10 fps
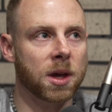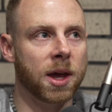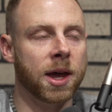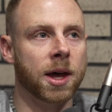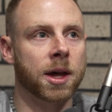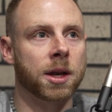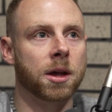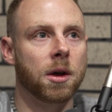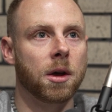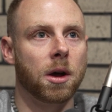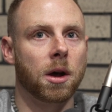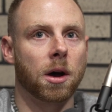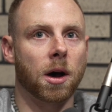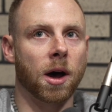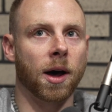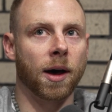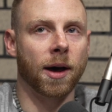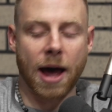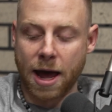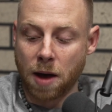And
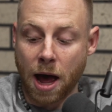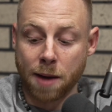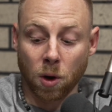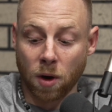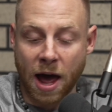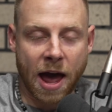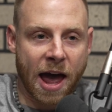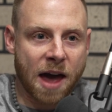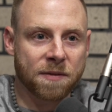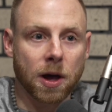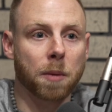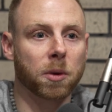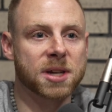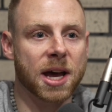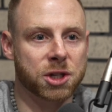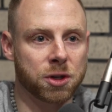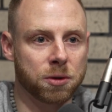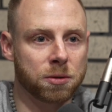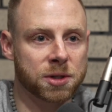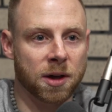I have a couple
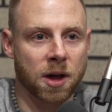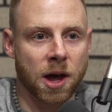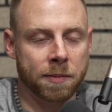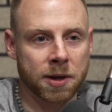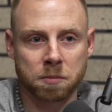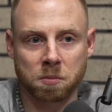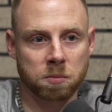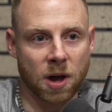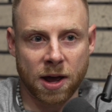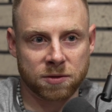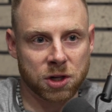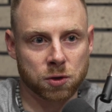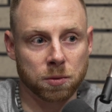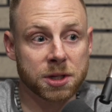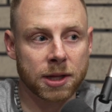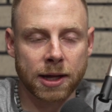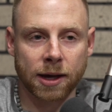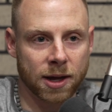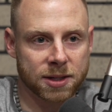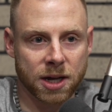tattoos. I've just recently
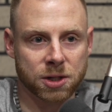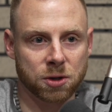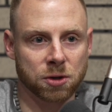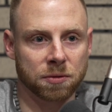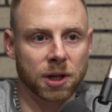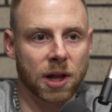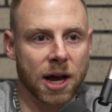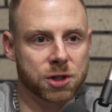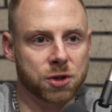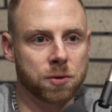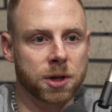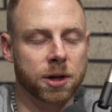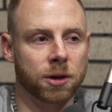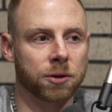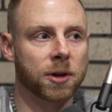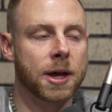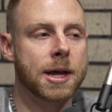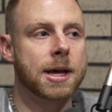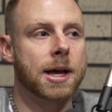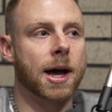got tattoos over the last 2 years.
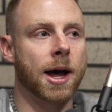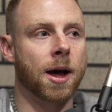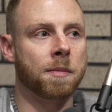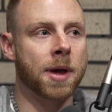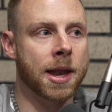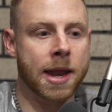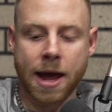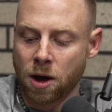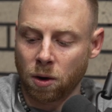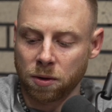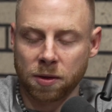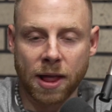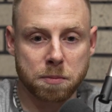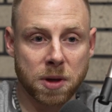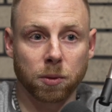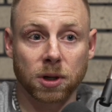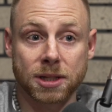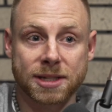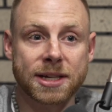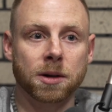And now like people
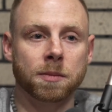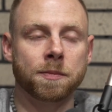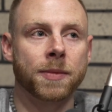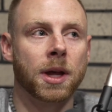can see them,